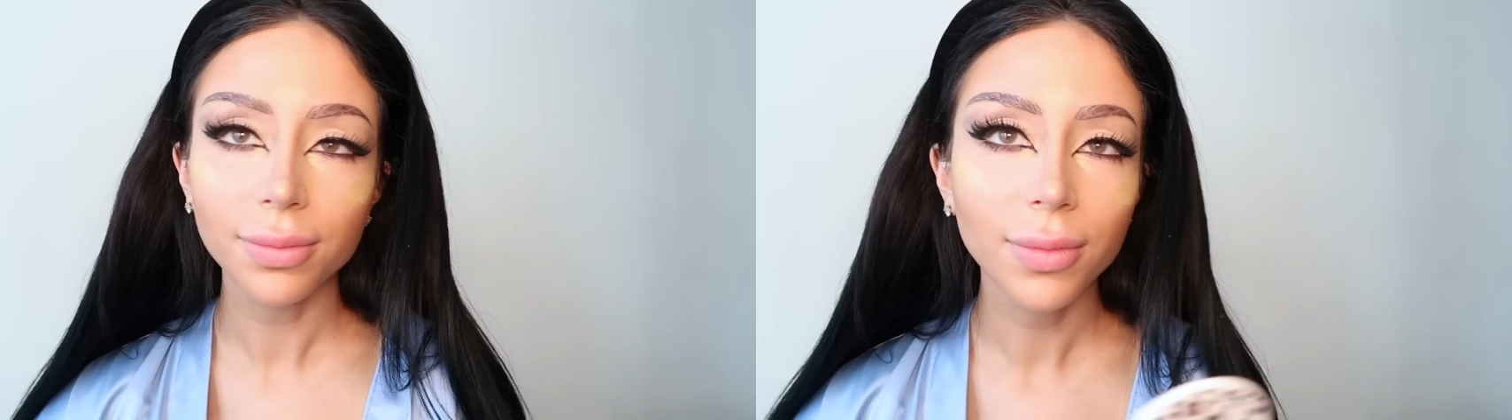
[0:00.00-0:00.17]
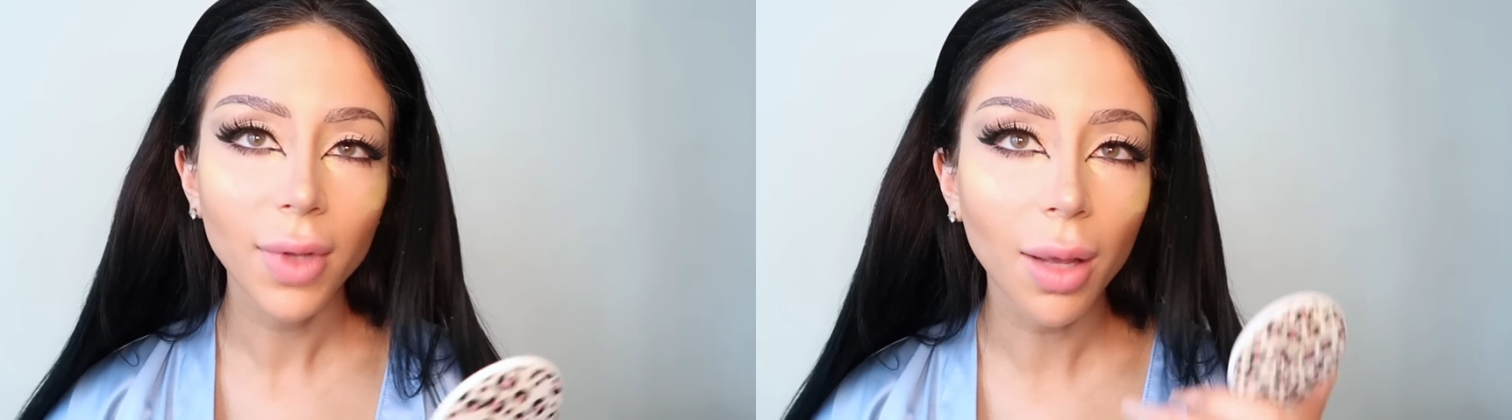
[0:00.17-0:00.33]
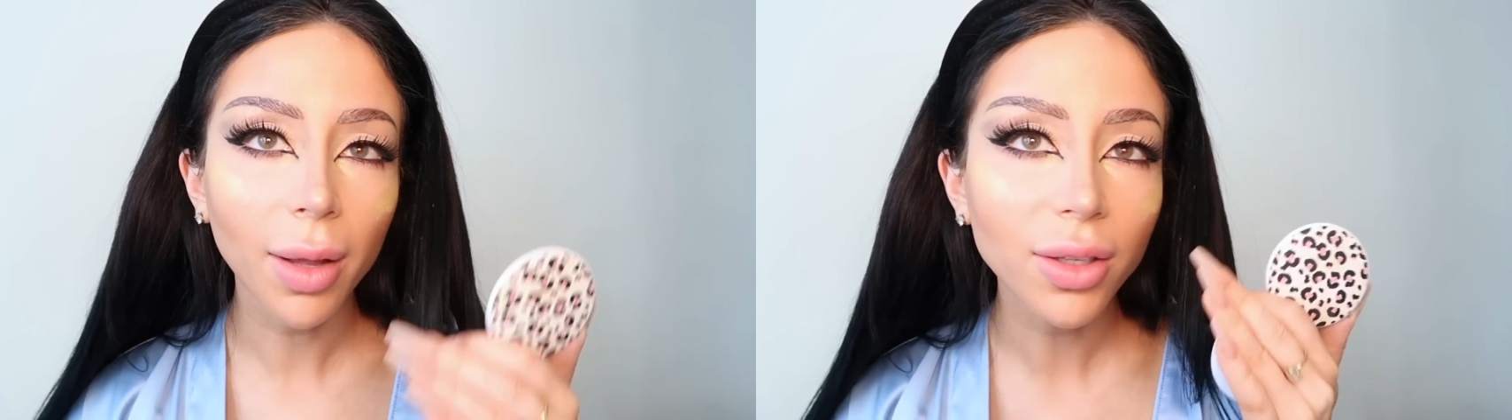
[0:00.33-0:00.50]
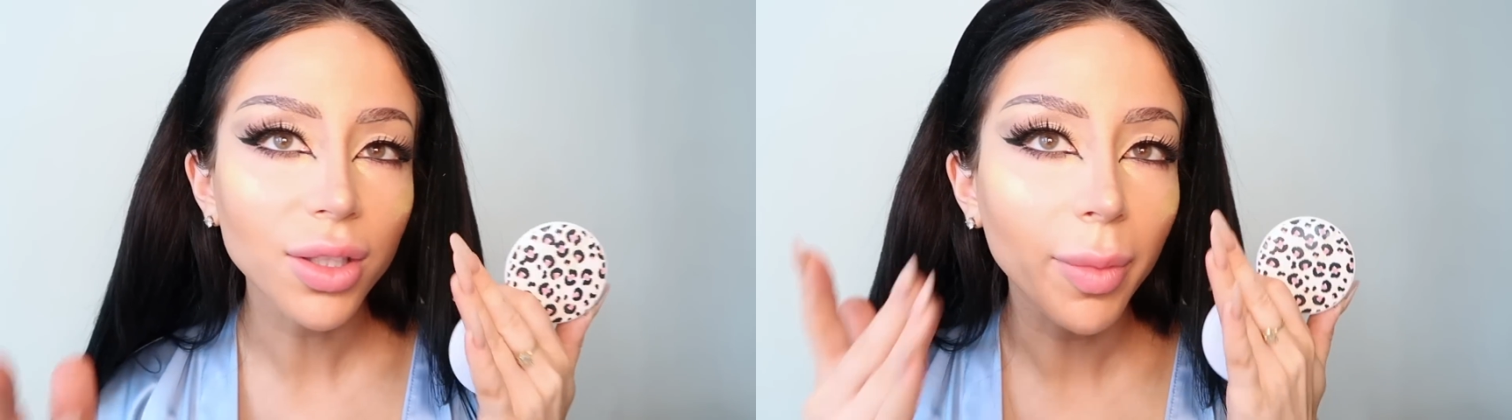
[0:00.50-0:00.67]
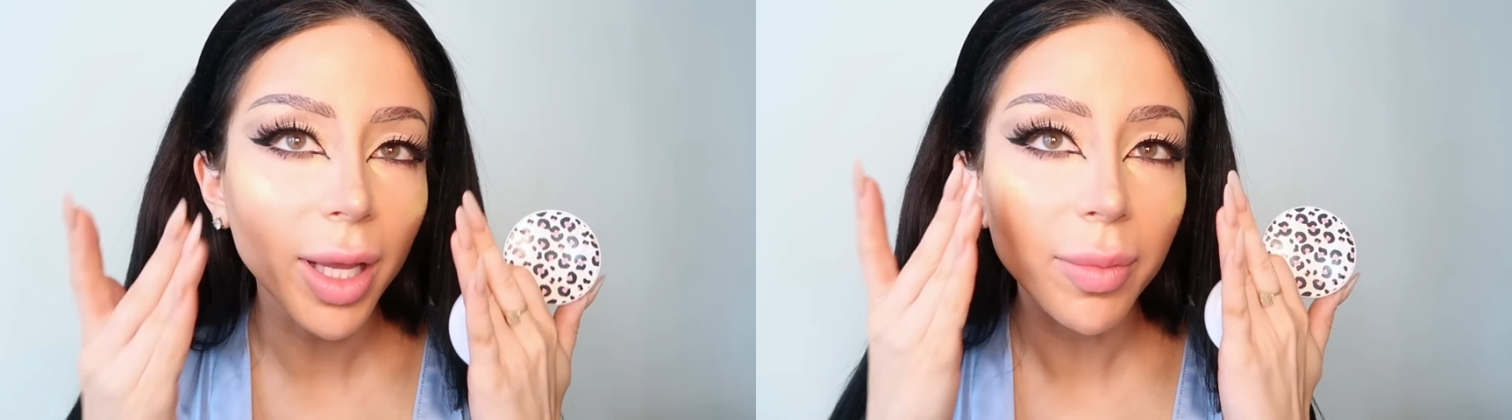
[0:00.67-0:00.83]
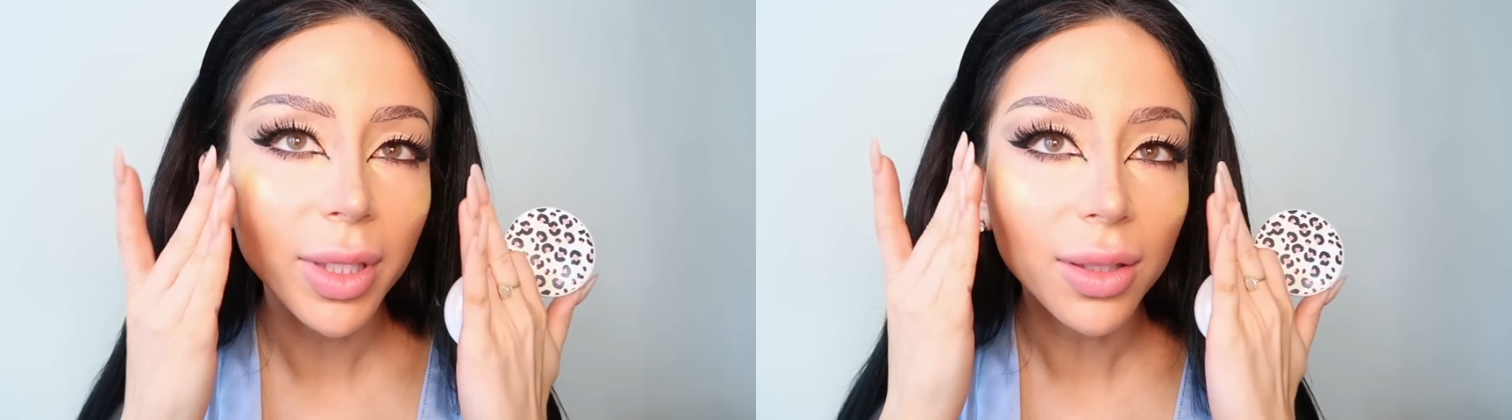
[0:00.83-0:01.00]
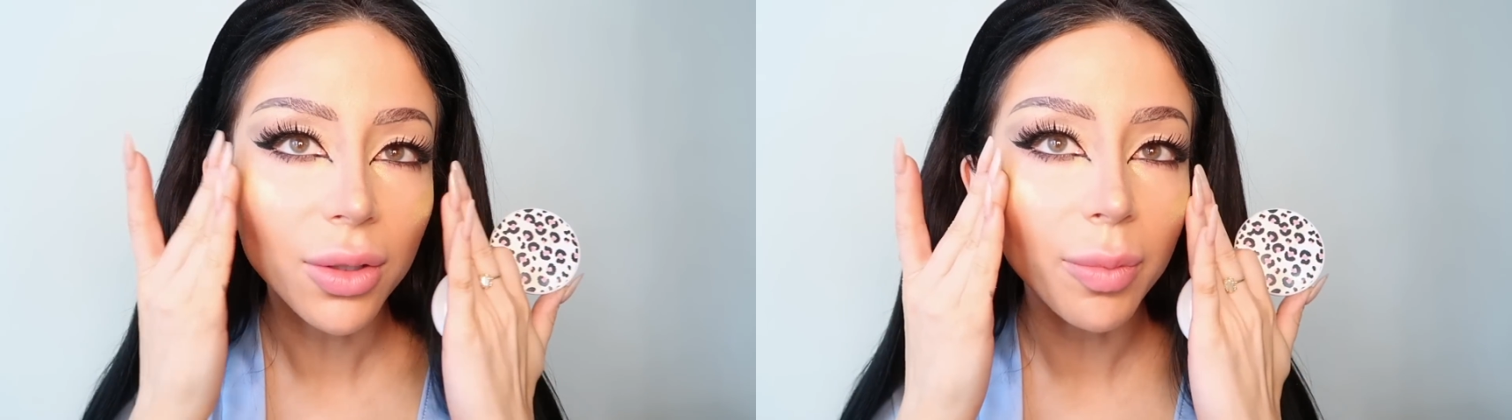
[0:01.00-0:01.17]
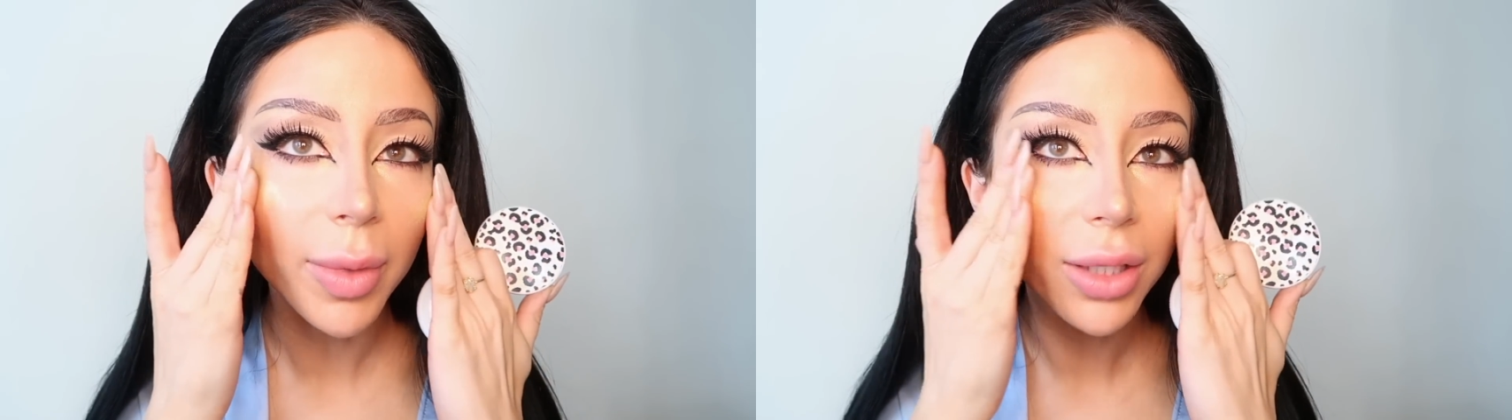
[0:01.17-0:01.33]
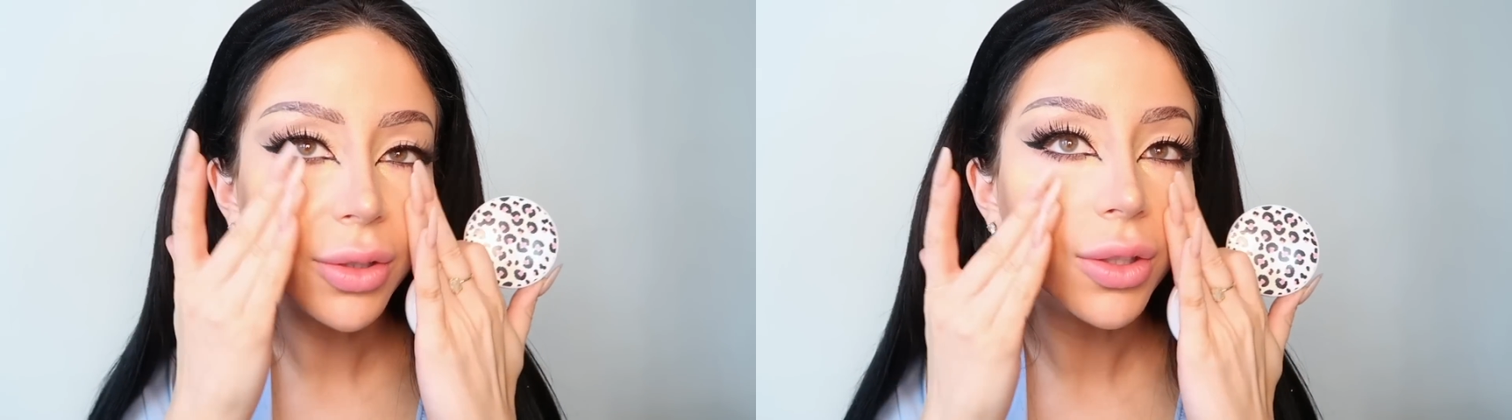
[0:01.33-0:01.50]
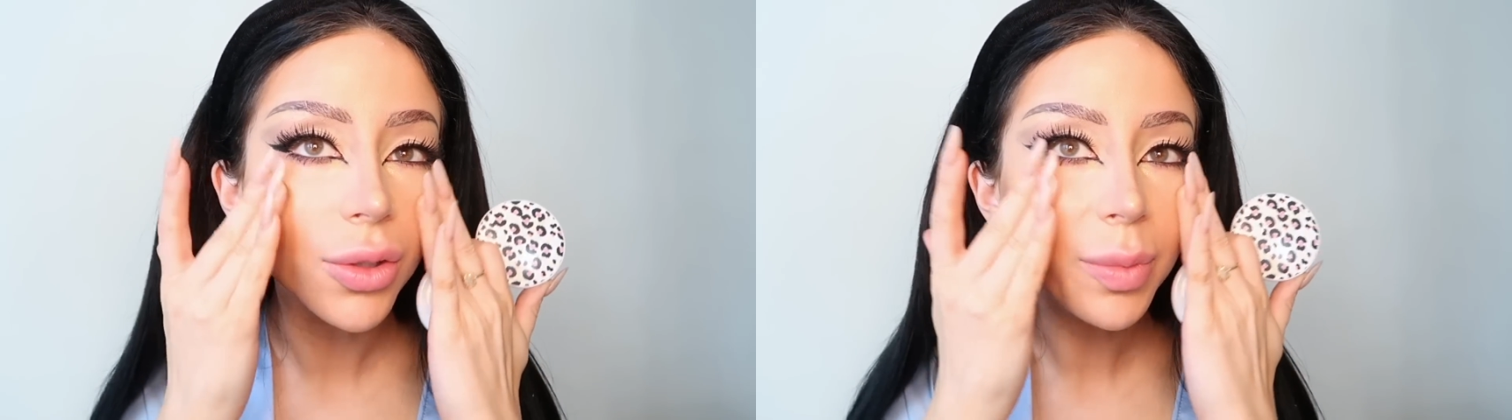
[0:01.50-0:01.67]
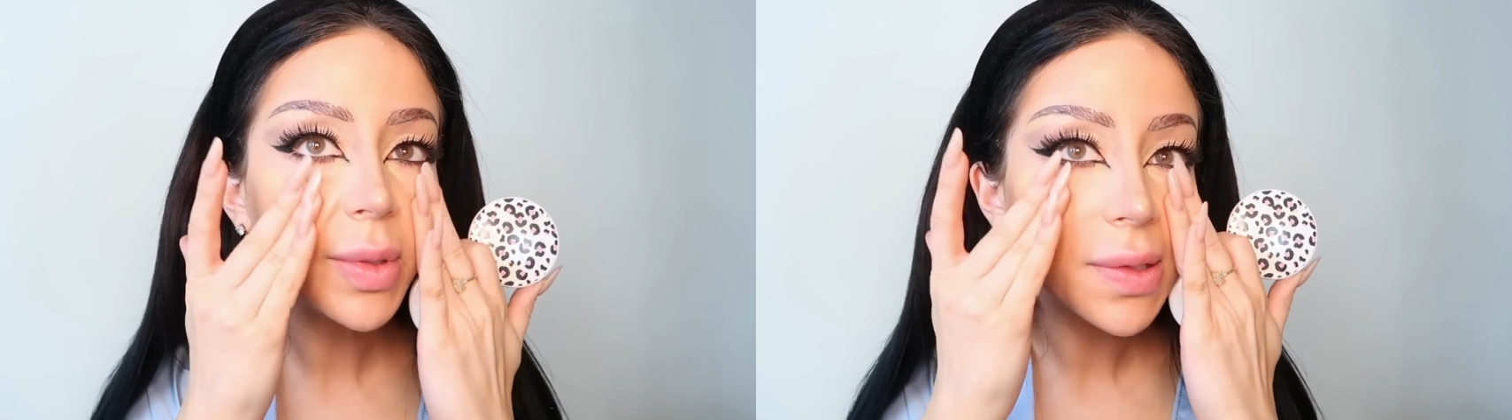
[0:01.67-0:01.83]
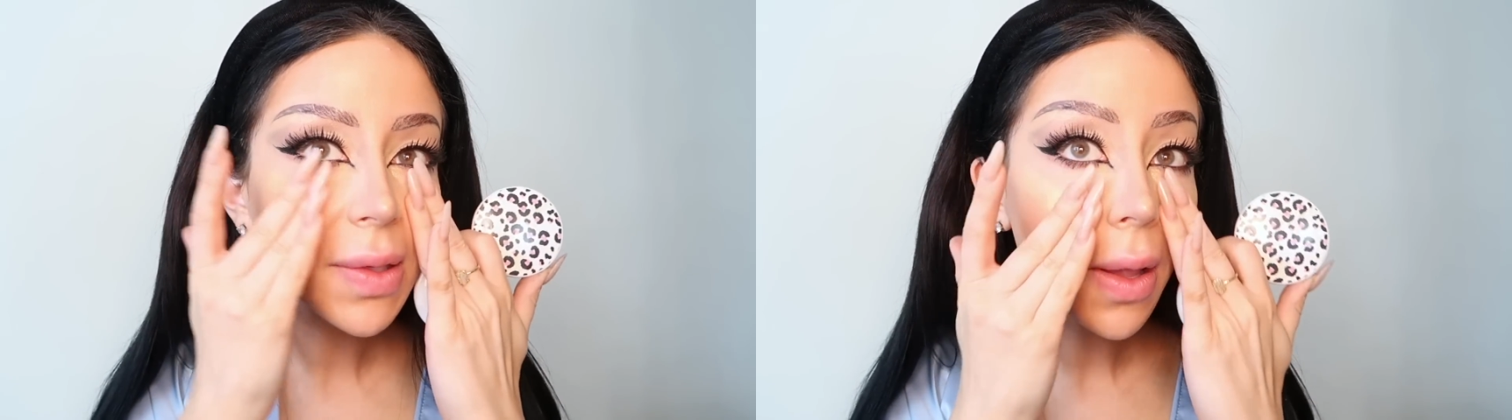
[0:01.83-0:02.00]
That actually might be a little much,
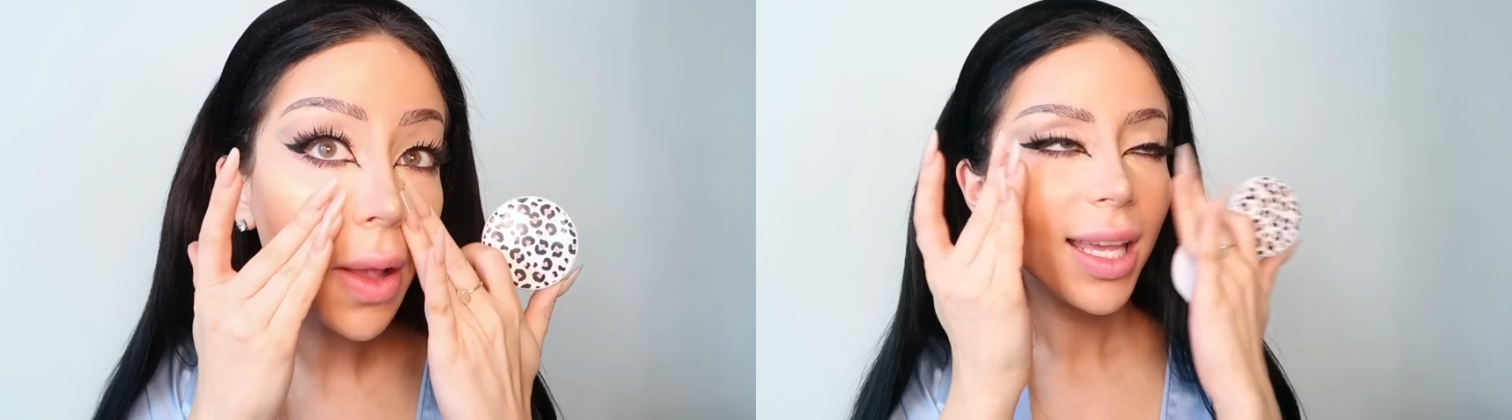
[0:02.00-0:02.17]
oops.